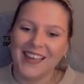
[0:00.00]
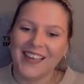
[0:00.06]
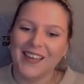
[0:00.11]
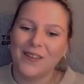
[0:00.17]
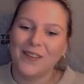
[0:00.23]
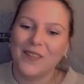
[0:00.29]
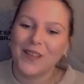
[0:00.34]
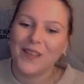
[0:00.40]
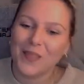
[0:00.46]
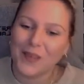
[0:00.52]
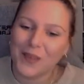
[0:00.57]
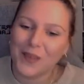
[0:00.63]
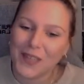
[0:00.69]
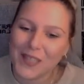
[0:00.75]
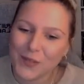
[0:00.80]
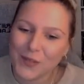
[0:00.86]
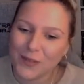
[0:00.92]
We
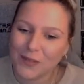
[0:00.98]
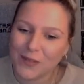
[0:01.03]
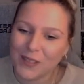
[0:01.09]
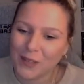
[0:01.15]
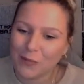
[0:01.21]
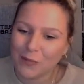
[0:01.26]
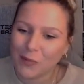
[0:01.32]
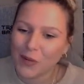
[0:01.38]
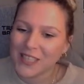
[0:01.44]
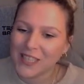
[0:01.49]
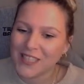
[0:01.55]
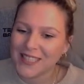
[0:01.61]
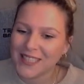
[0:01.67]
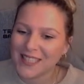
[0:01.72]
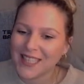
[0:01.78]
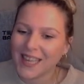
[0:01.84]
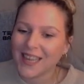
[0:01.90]
30s women are
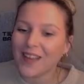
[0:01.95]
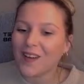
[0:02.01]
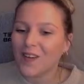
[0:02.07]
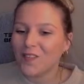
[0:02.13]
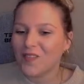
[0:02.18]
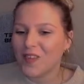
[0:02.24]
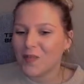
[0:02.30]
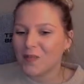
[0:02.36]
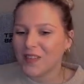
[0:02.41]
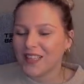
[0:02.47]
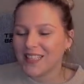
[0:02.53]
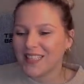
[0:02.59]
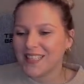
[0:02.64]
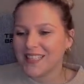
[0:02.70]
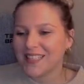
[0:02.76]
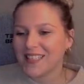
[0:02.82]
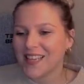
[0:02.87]
precious like all people in
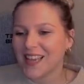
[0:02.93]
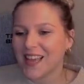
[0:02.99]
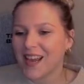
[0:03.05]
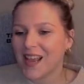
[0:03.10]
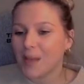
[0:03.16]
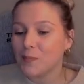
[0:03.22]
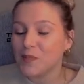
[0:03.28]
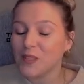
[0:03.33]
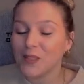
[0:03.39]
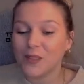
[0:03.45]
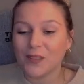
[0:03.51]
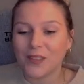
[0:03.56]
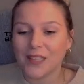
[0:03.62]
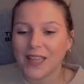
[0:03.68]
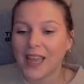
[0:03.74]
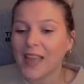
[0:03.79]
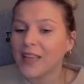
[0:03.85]
this chat.
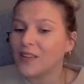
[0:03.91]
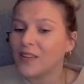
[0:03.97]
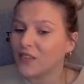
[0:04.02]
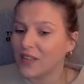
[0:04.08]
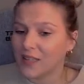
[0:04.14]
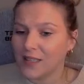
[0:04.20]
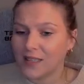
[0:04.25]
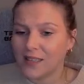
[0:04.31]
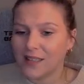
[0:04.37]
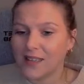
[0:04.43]
Absolutely, I agree.